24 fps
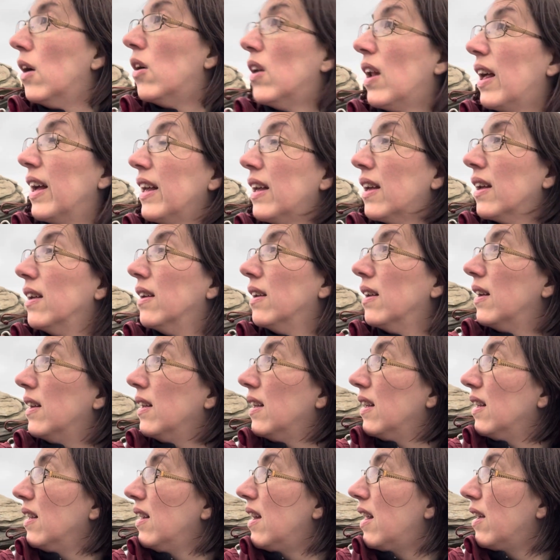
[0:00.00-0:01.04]
like,
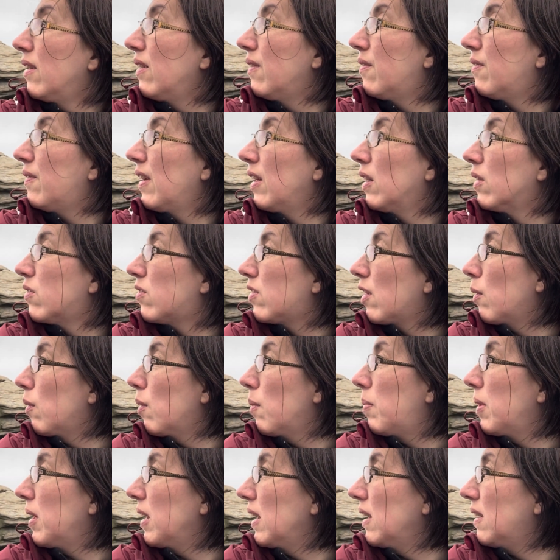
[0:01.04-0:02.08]
you know, you feel so at
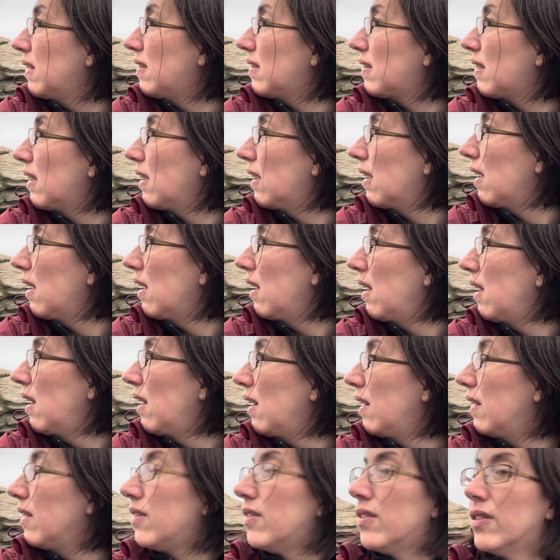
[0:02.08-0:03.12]
peace.
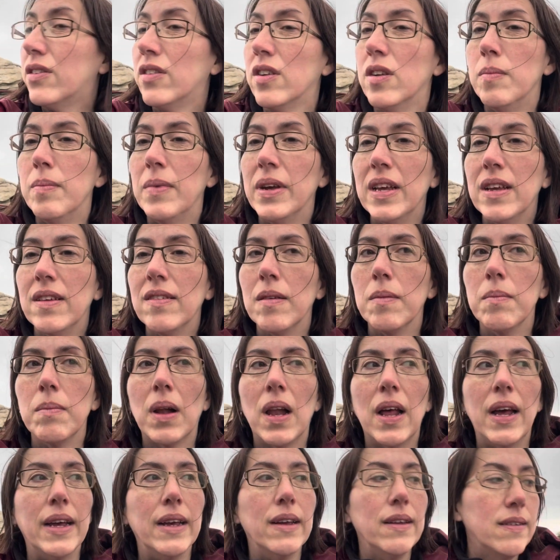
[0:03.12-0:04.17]
Such an amazing
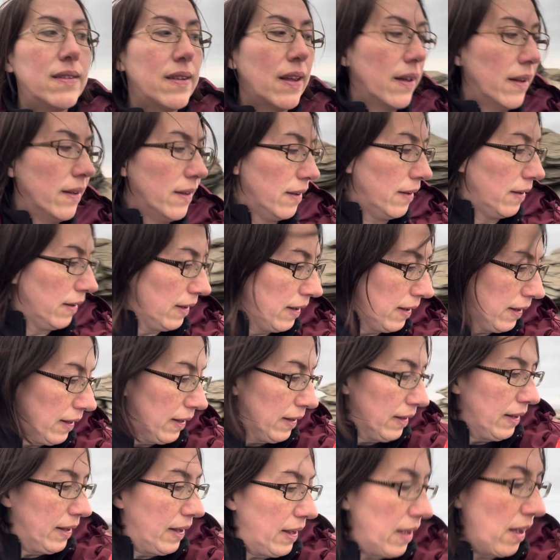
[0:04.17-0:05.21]
place.
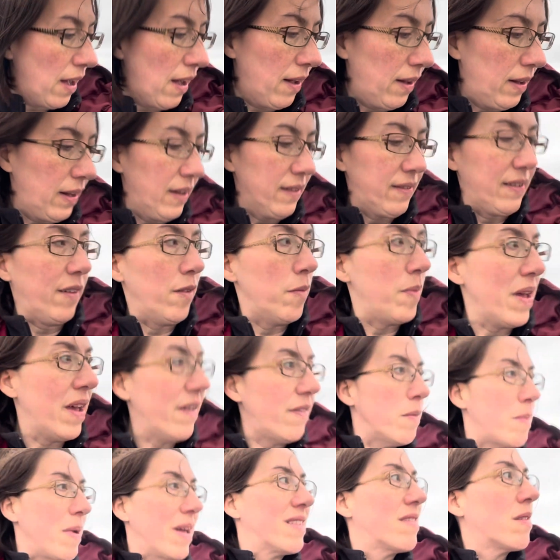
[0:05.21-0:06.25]
Let's have a bit of a
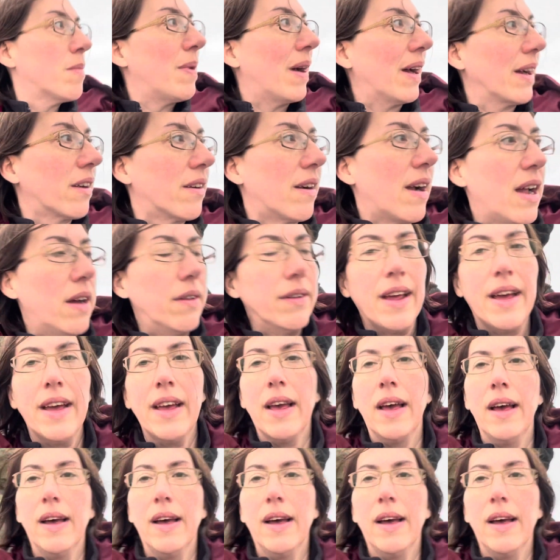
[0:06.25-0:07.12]
better background, eh?